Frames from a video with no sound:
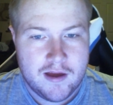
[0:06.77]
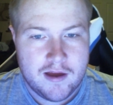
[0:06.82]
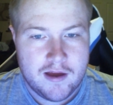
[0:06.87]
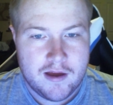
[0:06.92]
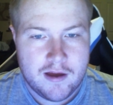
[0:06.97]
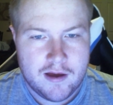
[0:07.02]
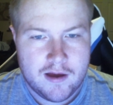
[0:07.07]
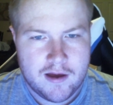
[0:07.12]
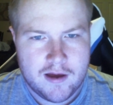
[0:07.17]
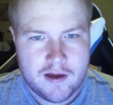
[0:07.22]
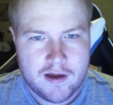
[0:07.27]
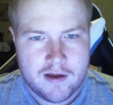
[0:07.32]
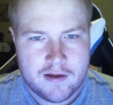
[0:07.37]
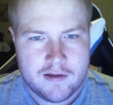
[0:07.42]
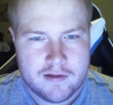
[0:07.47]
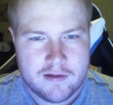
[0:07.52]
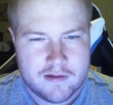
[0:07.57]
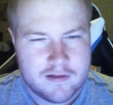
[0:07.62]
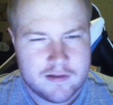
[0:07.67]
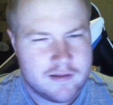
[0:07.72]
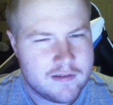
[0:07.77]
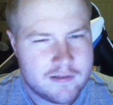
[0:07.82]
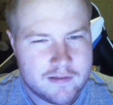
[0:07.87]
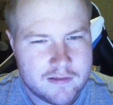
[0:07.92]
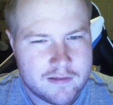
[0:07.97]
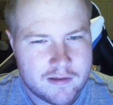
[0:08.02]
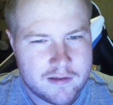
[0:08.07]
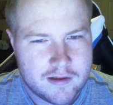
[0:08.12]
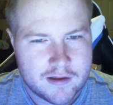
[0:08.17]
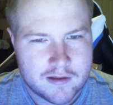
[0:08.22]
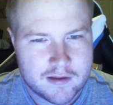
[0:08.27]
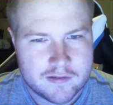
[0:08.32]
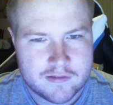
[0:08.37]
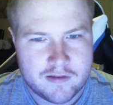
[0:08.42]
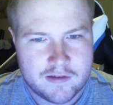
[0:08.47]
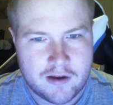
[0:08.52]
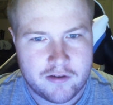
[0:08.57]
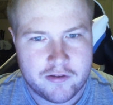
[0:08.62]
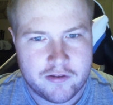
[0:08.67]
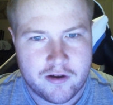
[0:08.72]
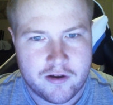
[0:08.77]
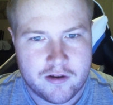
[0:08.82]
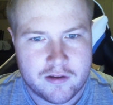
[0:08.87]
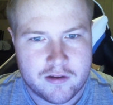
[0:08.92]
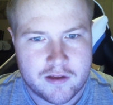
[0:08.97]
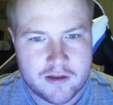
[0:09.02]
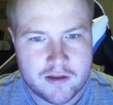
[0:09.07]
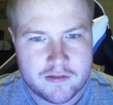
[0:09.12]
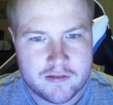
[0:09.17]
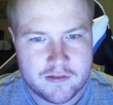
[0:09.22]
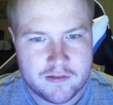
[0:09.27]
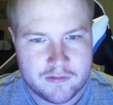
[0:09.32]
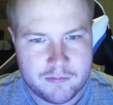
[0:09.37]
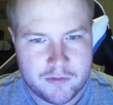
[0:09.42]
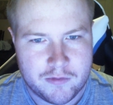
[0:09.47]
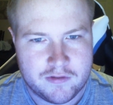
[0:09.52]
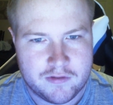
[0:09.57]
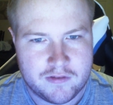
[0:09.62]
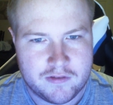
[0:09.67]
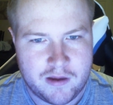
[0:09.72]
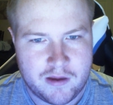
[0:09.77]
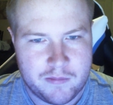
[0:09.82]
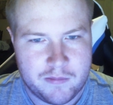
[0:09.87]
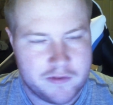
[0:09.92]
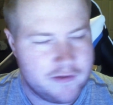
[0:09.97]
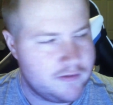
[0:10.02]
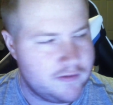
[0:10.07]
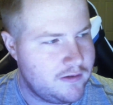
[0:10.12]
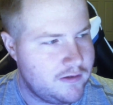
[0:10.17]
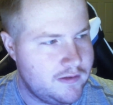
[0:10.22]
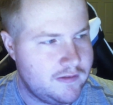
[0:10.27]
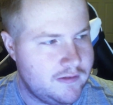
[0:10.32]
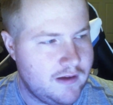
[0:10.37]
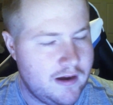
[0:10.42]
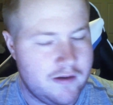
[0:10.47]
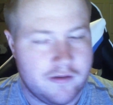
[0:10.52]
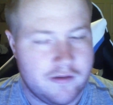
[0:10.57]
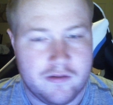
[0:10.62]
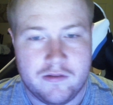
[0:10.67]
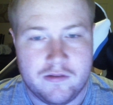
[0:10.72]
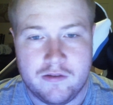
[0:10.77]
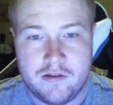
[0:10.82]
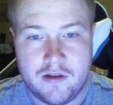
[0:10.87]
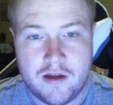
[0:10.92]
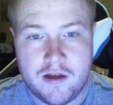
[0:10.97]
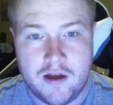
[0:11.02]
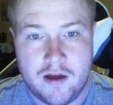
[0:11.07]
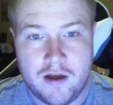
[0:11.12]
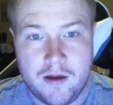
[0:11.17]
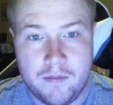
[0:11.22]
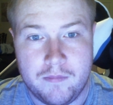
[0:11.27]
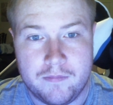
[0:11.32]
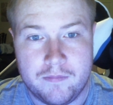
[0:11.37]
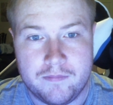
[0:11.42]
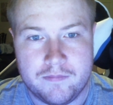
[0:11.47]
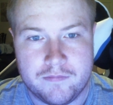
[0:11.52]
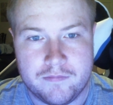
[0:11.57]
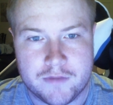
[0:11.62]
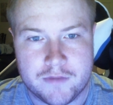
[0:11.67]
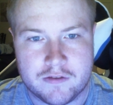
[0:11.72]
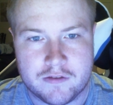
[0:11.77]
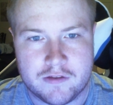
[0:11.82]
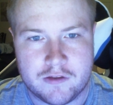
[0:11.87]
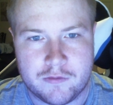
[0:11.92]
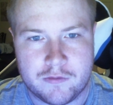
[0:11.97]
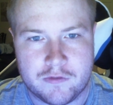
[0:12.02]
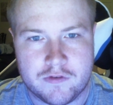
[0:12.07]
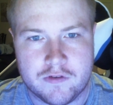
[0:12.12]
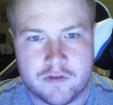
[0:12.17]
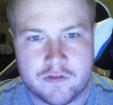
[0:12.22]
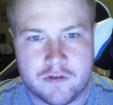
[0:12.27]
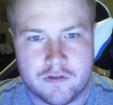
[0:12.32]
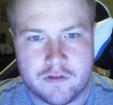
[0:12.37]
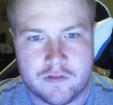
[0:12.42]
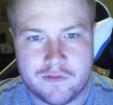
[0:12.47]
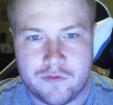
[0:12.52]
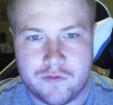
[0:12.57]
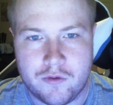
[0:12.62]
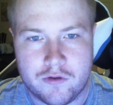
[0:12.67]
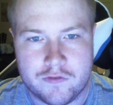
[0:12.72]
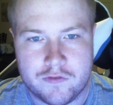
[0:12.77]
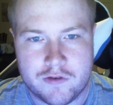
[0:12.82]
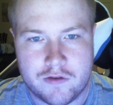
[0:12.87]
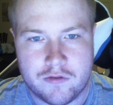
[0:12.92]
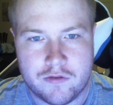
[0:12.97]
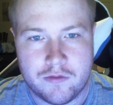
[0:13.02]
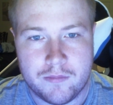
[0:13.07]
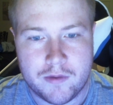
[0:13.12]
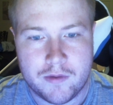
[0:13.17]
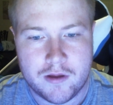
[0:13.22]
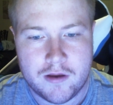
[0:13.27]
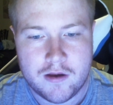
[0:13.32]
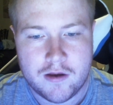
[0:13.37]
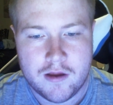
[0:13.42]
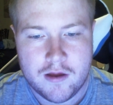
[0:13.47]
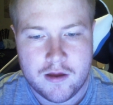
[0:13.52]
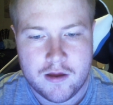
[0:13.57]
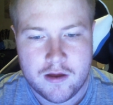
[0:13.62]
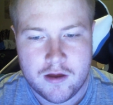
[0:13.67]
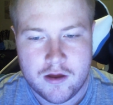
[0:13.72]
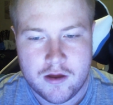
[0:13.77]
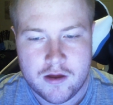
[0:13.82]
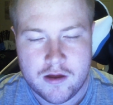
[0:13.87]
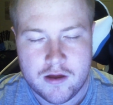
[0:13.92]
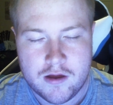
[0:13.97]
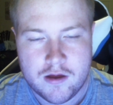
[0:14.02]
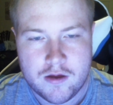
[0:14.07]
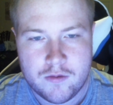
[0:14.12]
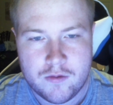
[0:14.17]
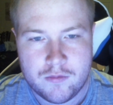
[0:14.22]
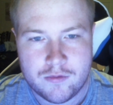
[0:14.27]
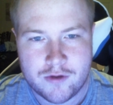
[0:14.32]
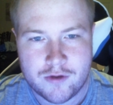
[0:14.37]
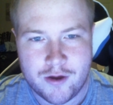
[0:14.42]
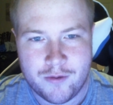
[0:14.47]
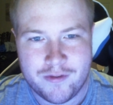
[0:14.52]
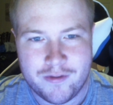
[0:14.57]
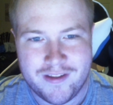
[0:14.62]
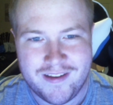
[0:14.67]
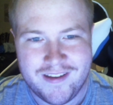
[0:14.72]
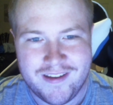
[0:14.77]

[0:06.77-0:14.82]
I guess it's not really hard to guess since most of the time these are in the title, because that's what you're searching for in general, but we'll go with it.